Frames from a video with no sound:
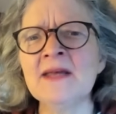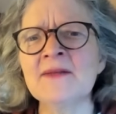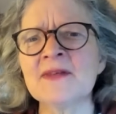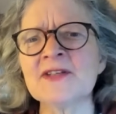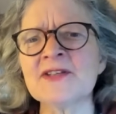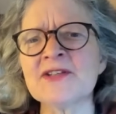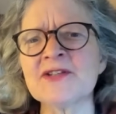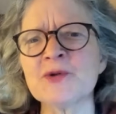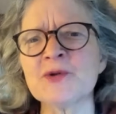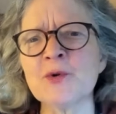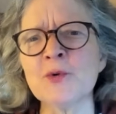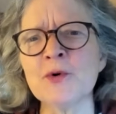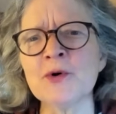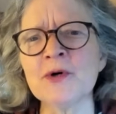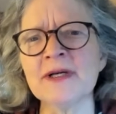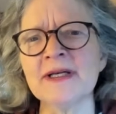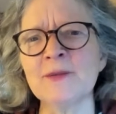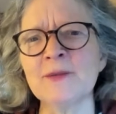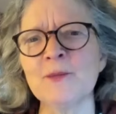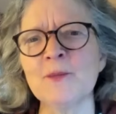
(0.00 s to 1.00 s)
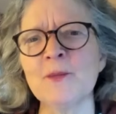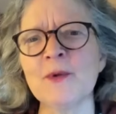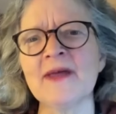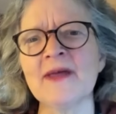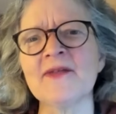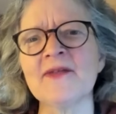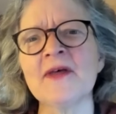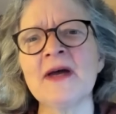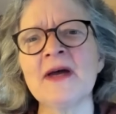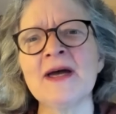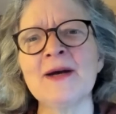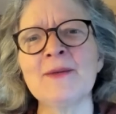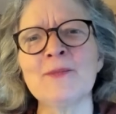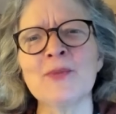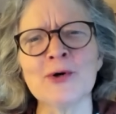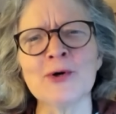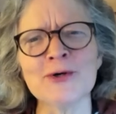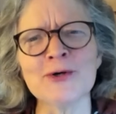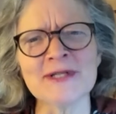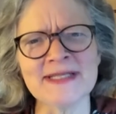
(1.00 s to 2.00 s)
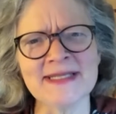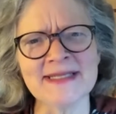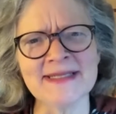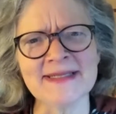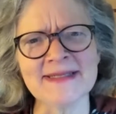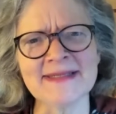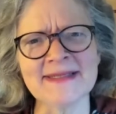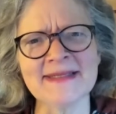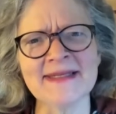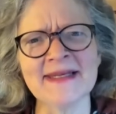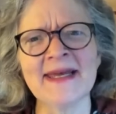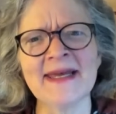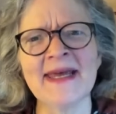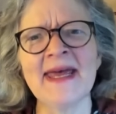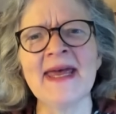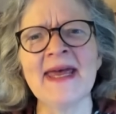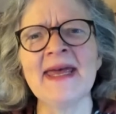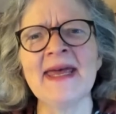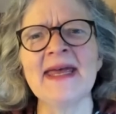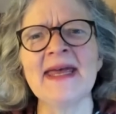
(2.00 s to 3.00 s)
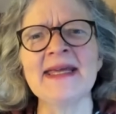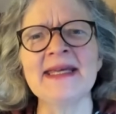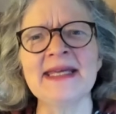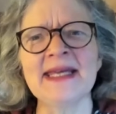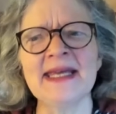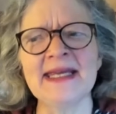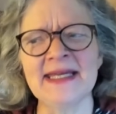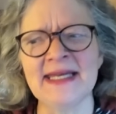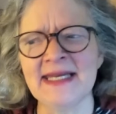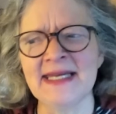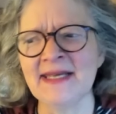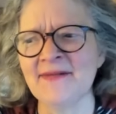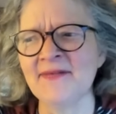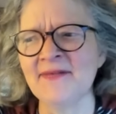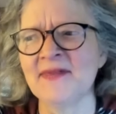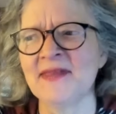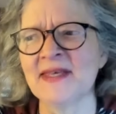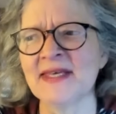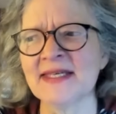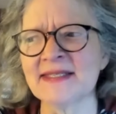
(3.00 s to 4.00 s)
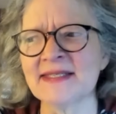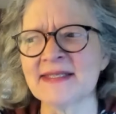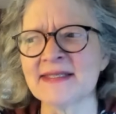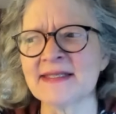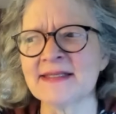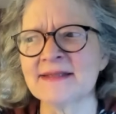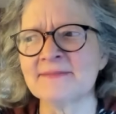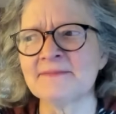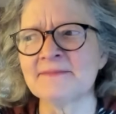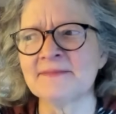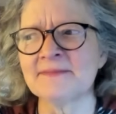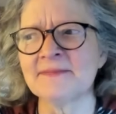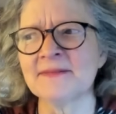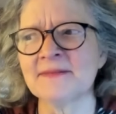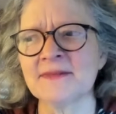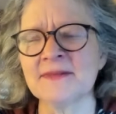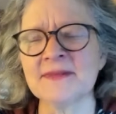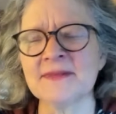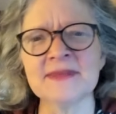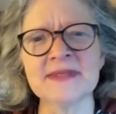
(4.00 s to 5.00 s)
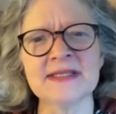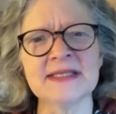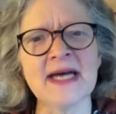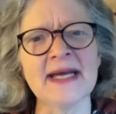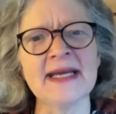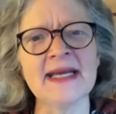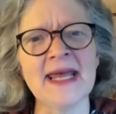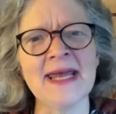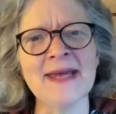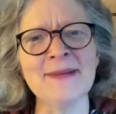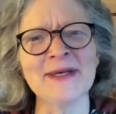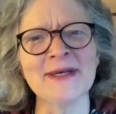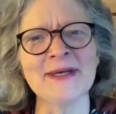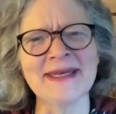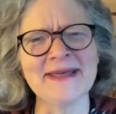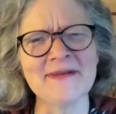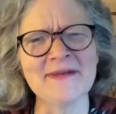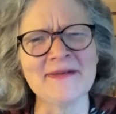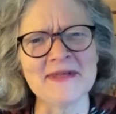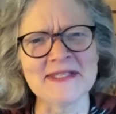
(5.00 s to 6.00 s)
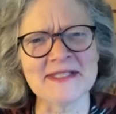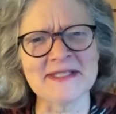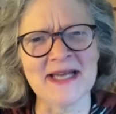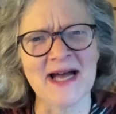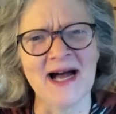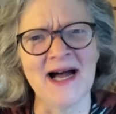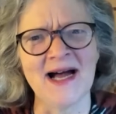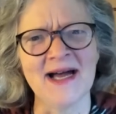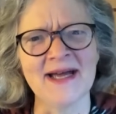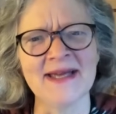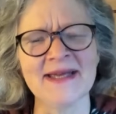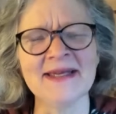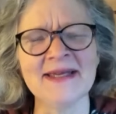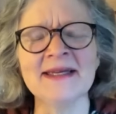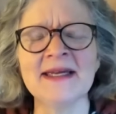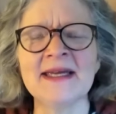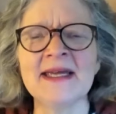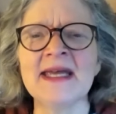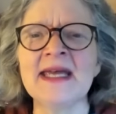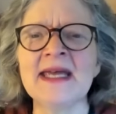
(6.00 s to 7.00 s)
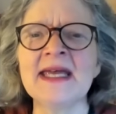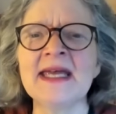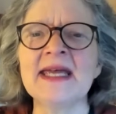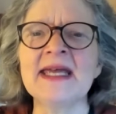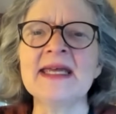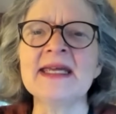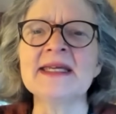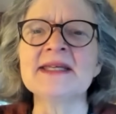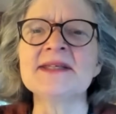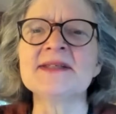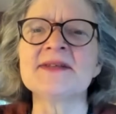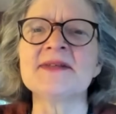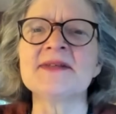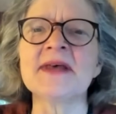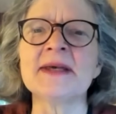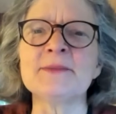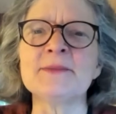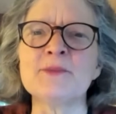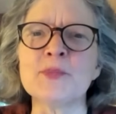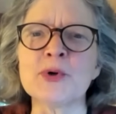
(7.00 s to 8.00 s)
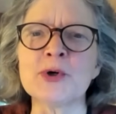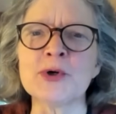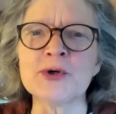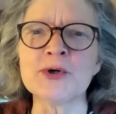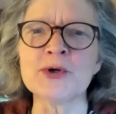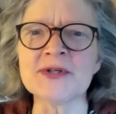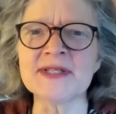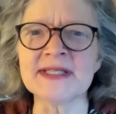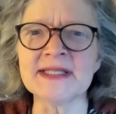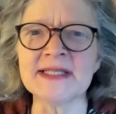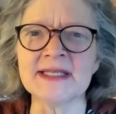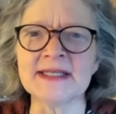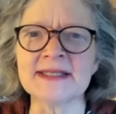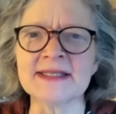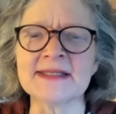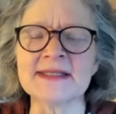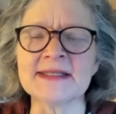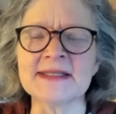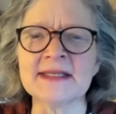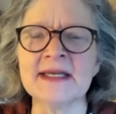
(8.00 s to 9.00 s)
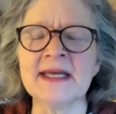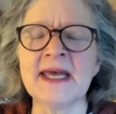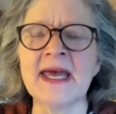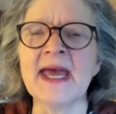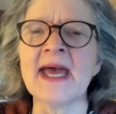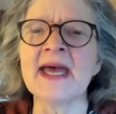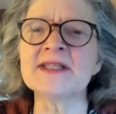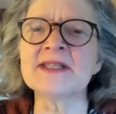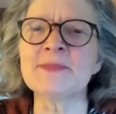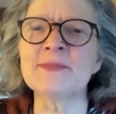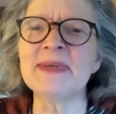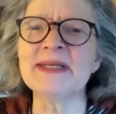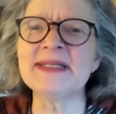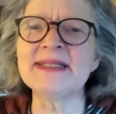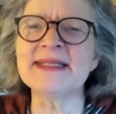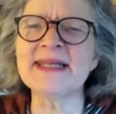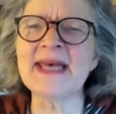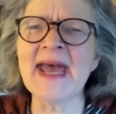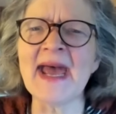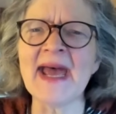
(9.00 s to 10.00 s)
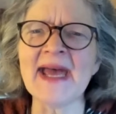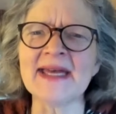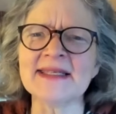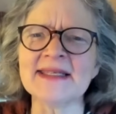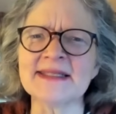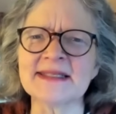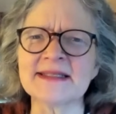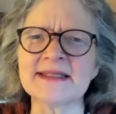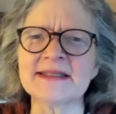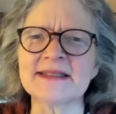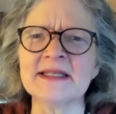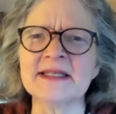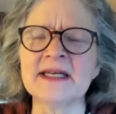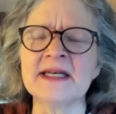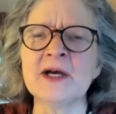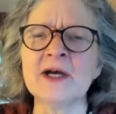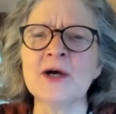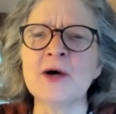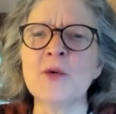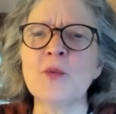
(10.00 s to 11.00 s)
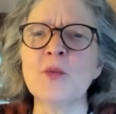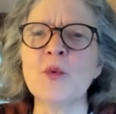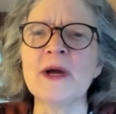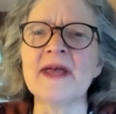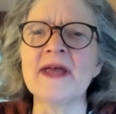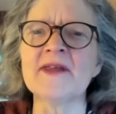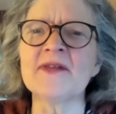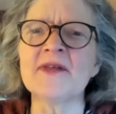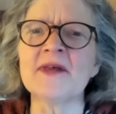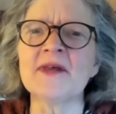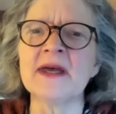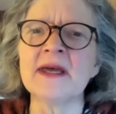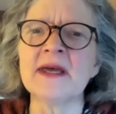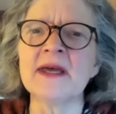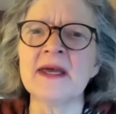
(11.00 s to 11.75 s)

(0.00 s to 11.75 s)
The story with Perseus in this dynamic in the sky is that Perseus has been tasked with